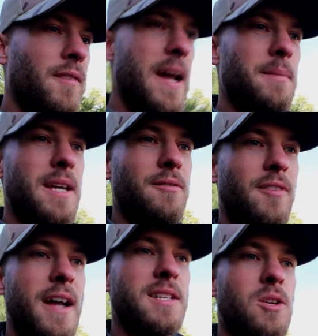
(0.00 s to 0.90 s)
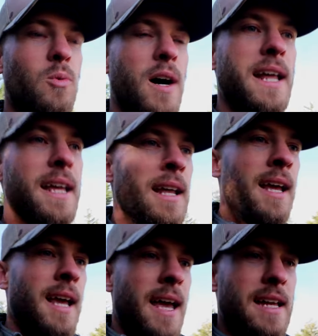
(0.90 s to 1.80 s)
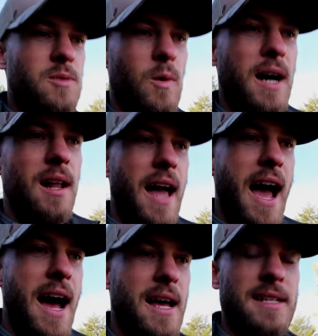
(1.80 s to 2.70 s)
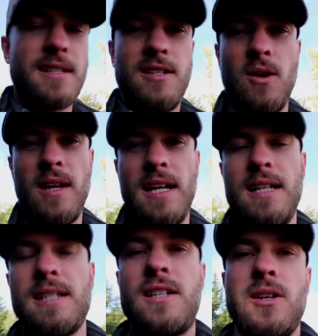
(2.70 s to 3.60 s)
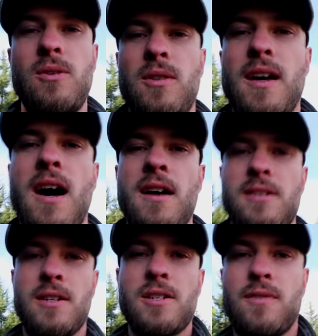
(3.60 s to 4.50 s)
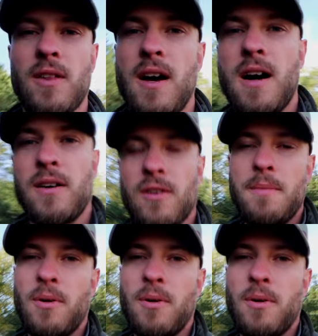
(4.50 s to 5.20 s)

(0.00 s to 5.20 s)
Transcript: family and friends who won it, as well as donating to the Hunters for the Hungry